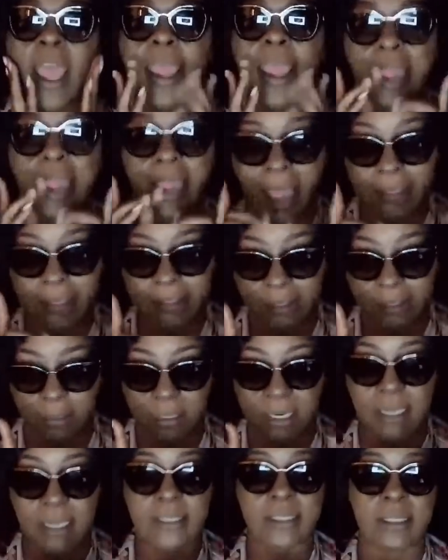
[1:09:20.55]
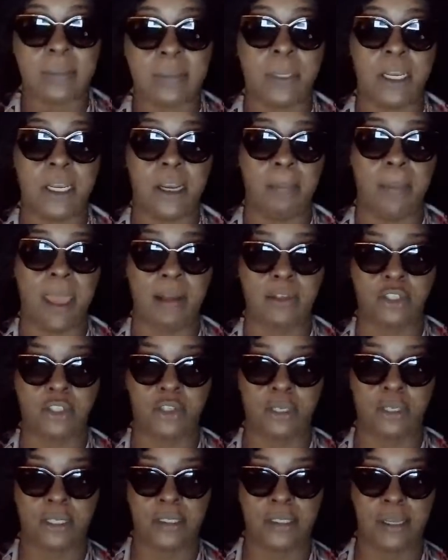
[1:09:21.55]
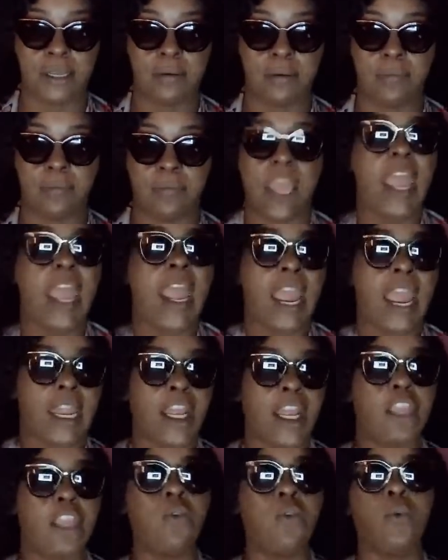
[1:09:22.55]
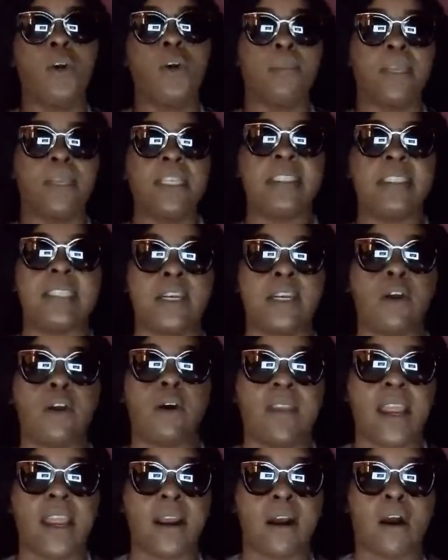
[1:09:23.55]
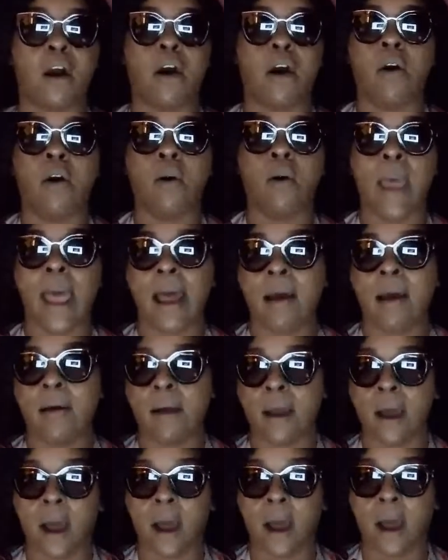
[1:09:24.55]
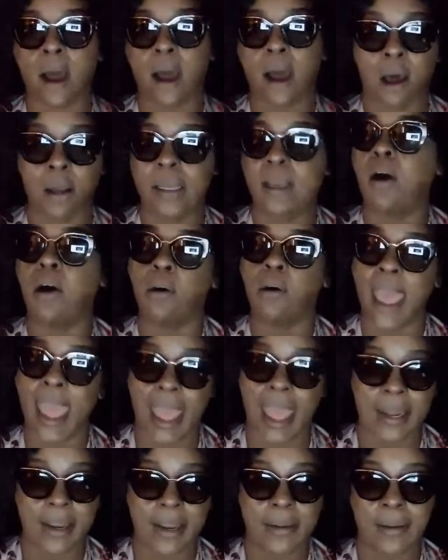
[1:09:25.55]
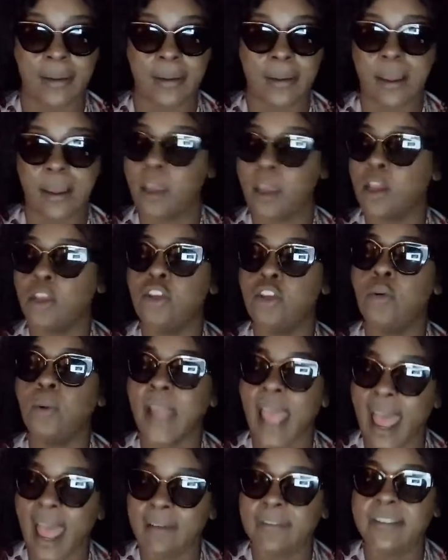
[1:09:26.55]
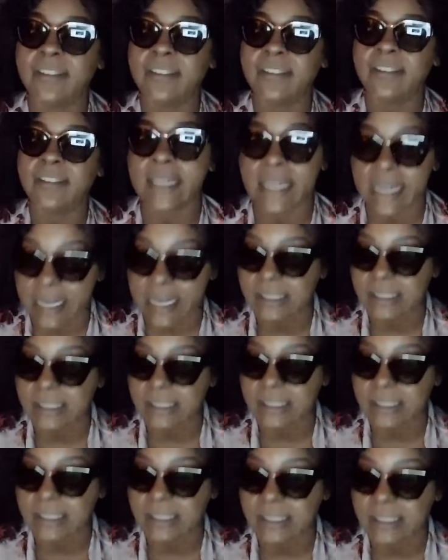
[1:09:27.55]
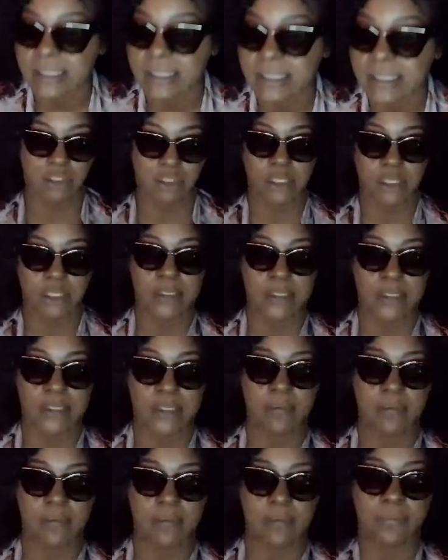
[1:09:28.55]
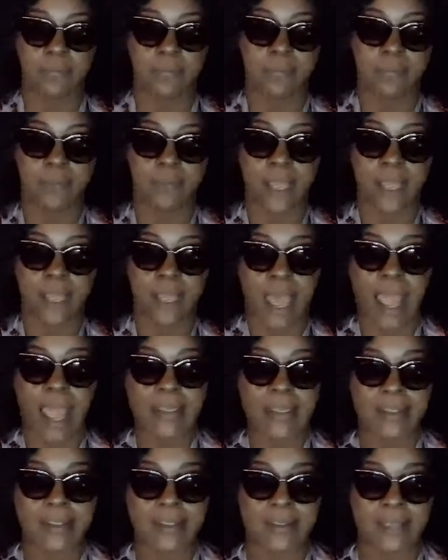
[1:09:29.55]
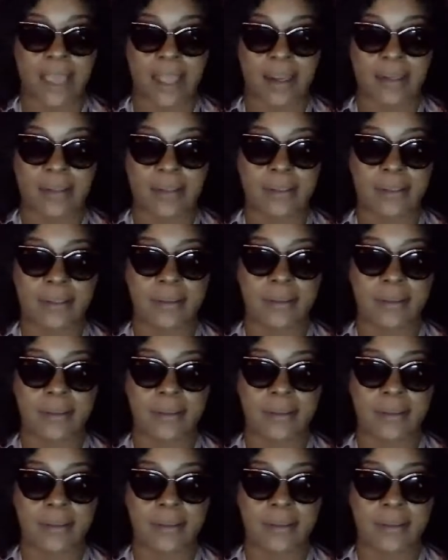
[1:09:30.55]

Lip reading: And got some discipline about yourself. And then you wouldn't be sitting over there a whole alcoholic, a whole addict. You would have some discipline about yourself. I said it.